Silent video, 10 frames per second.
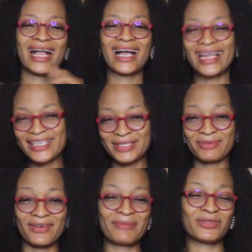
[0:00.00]
kindly
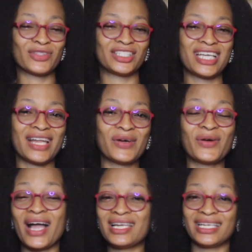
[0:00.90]
subscribe to the
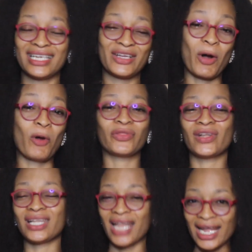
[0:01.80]
channel, kindly click on
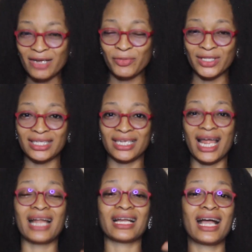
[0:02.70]
the like
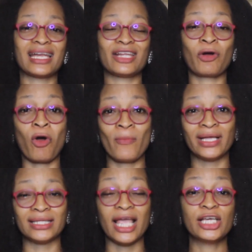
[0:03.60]
button, and kindly
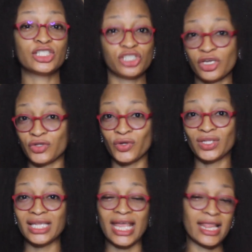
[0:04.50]
comment, share your
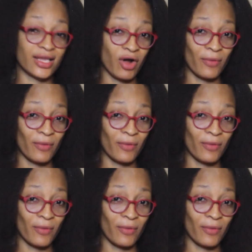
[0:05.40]
thoughts in the